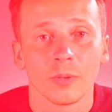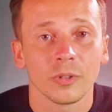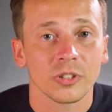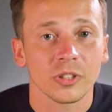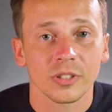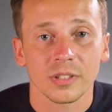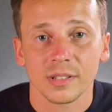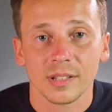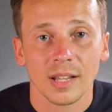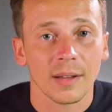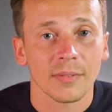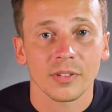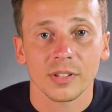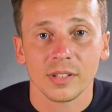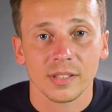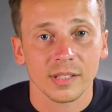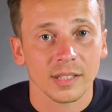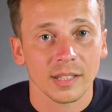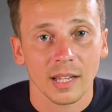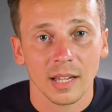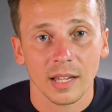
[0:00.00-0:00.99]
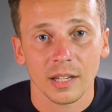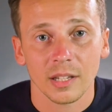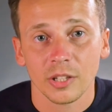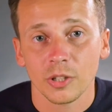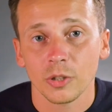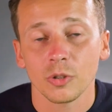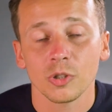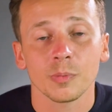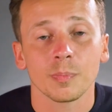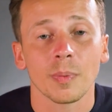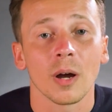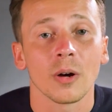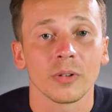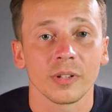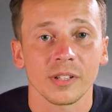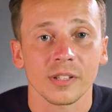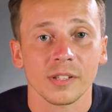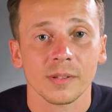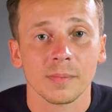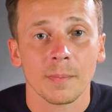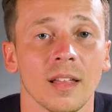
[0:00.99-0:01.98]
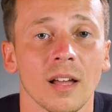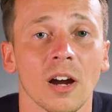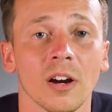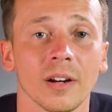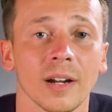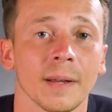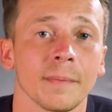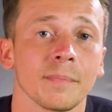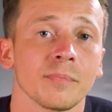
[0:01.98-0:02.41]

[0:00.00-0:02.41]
which is obviously a huge bonus. Alright,